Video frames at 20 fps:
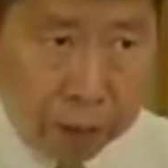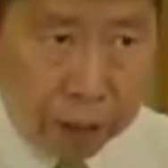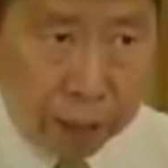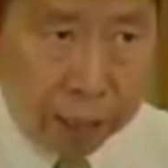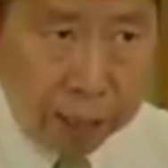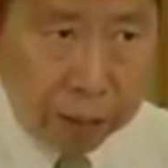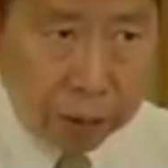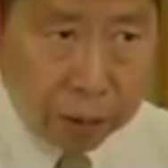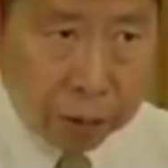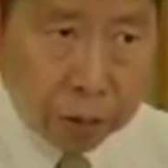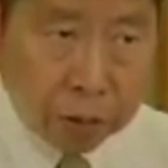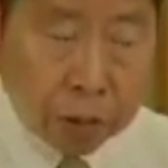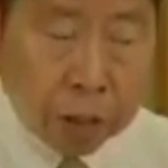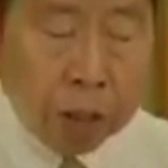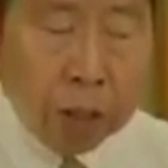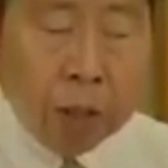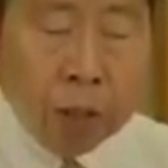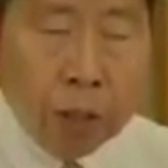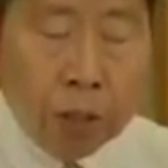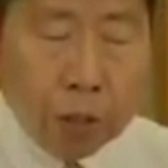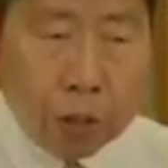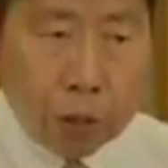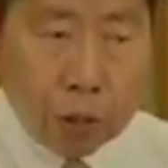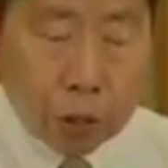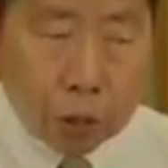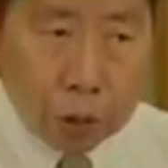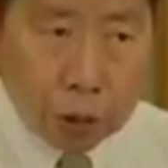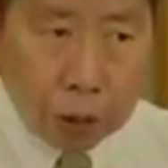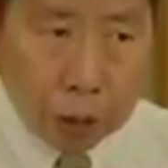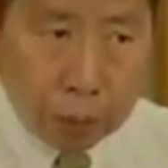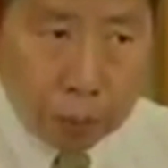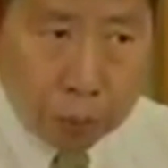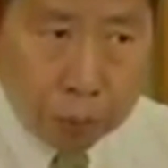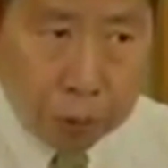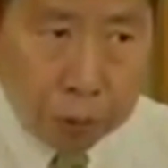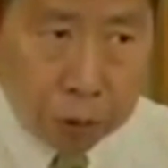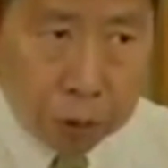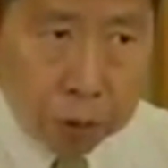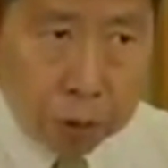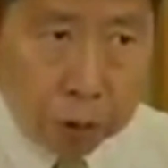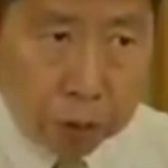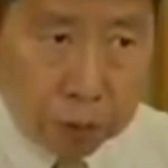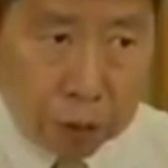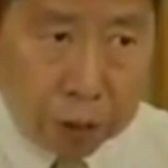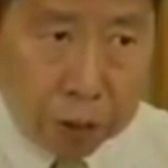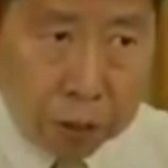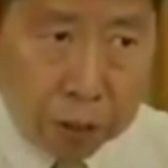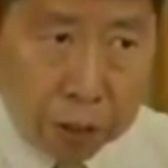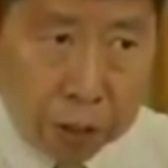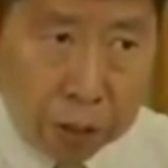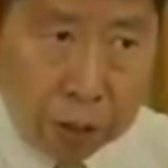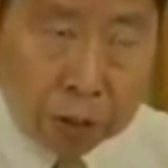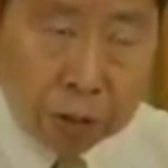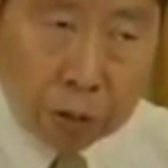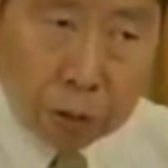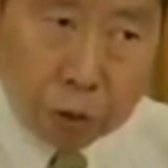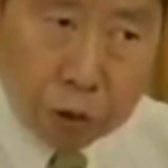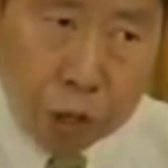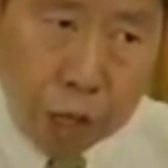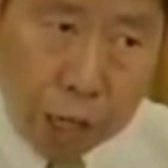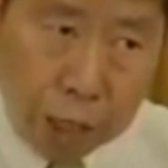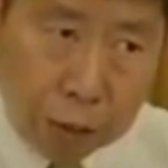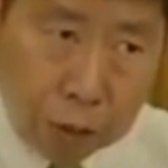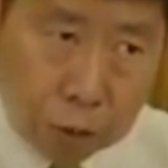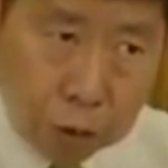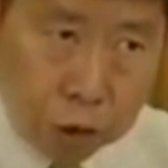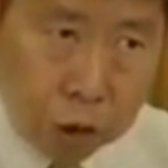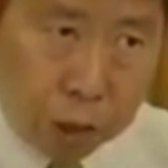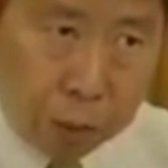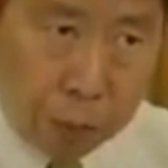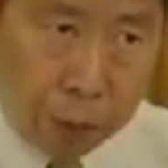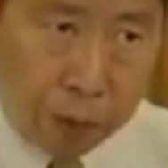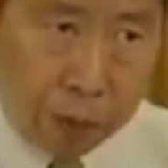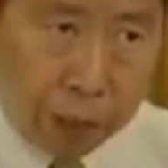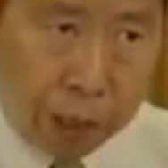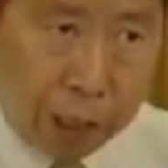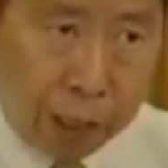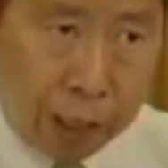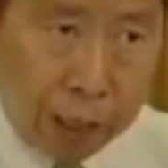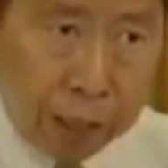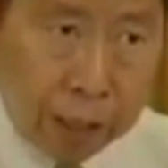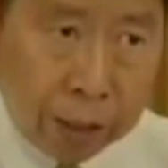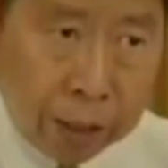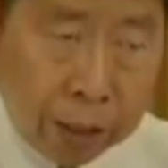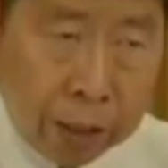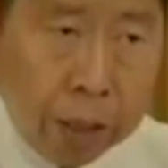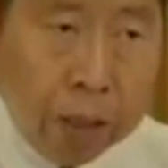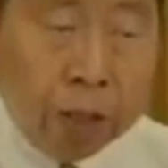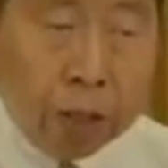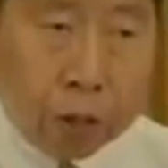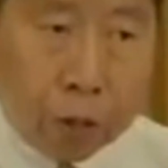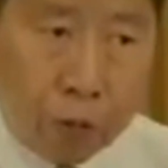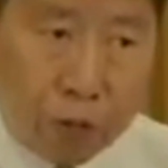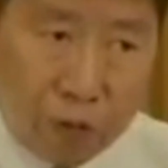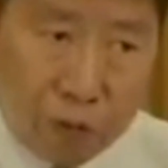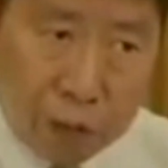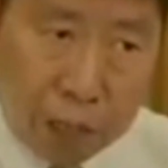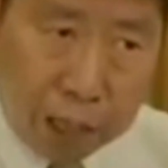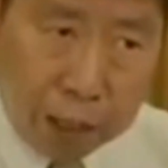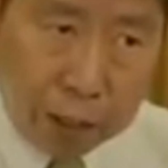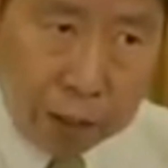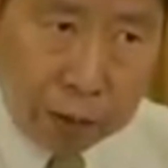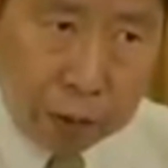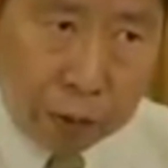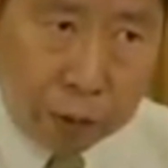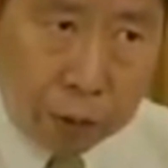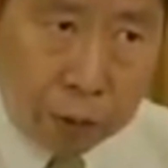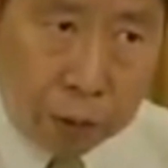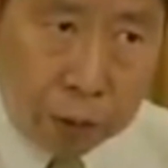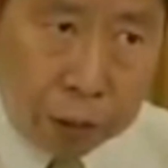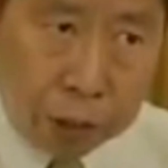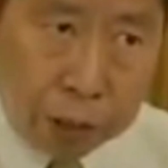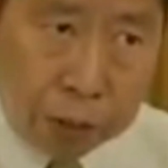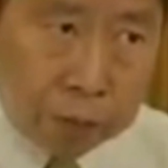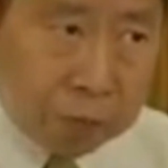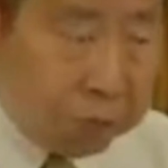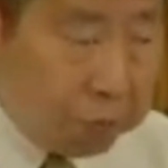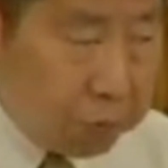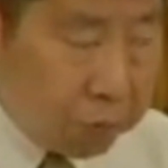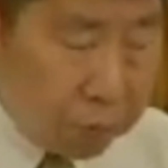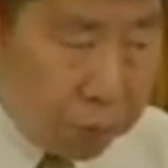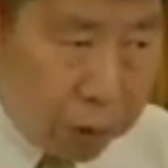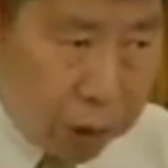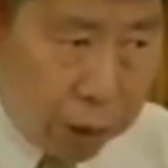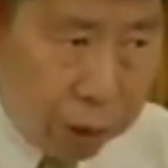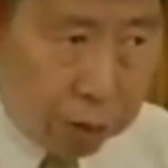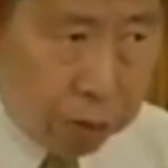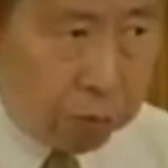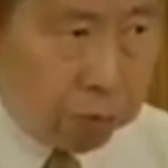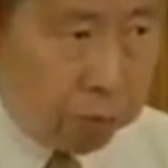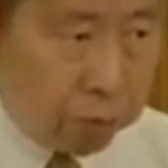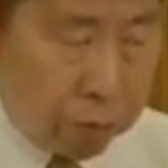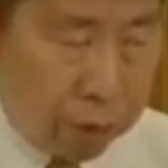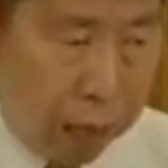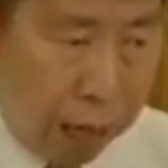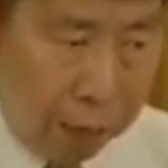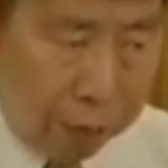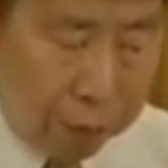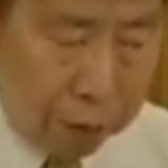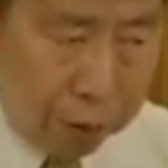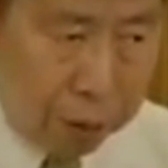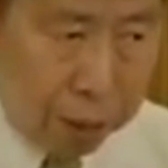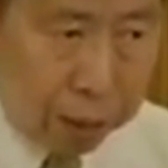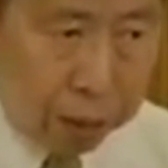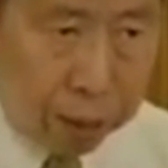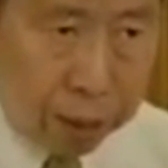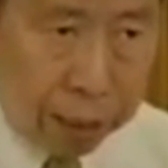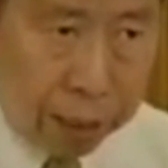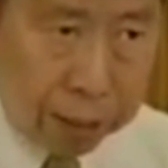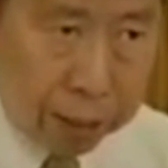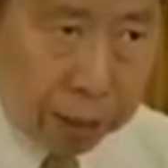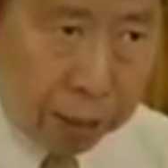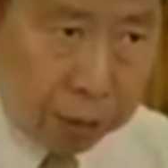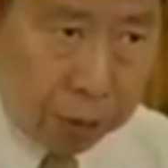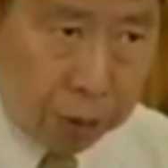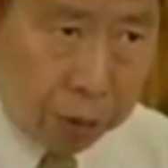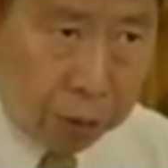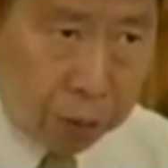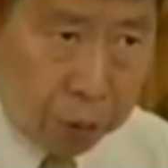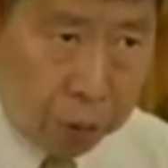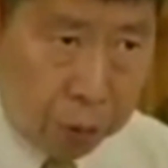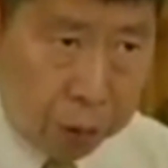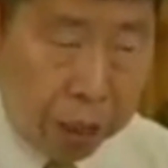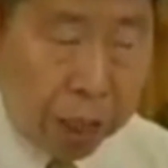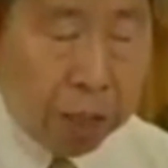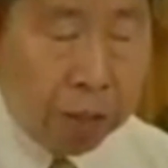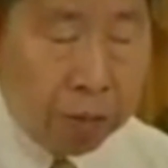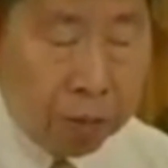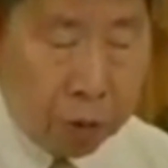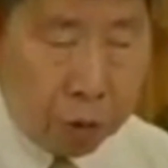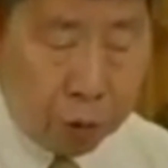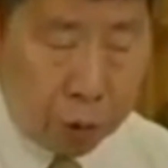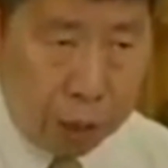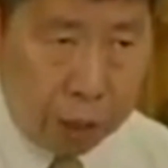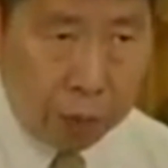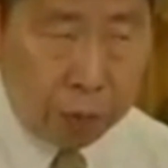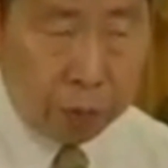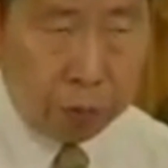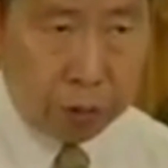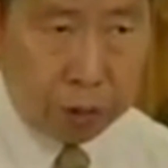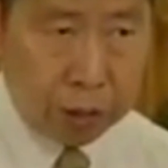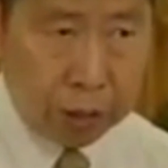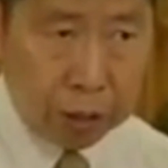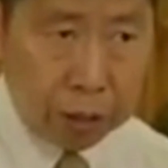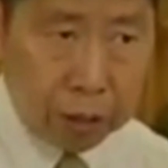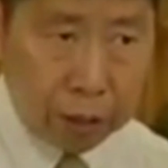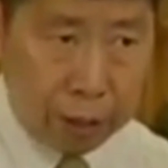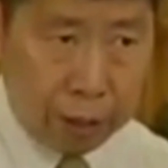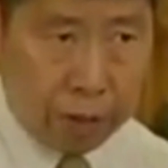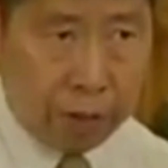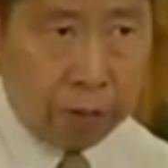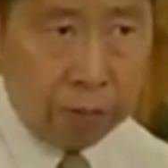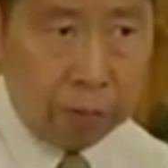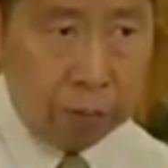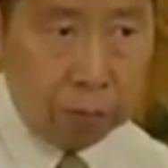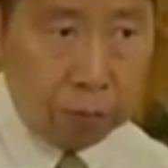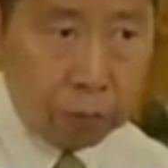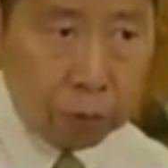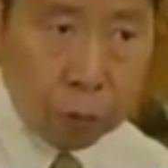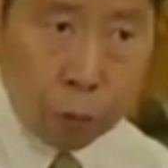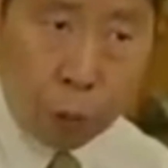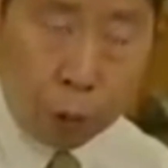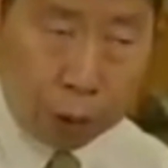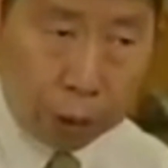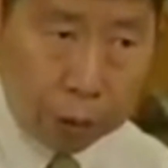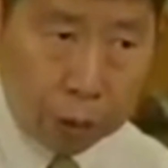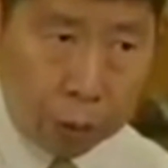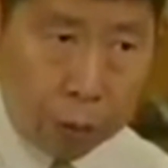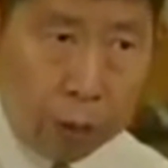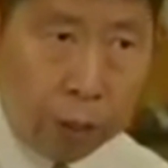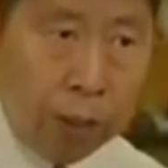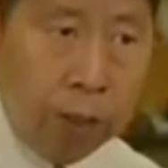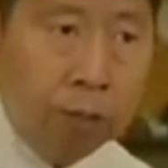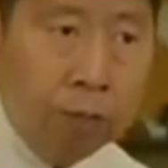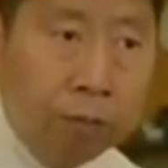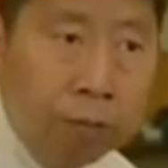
lenses, using the pressure of the tear to change the shape of the eye. So flatten the cornea, just after you take the lens out in the morning, you're able to see clear, 2020.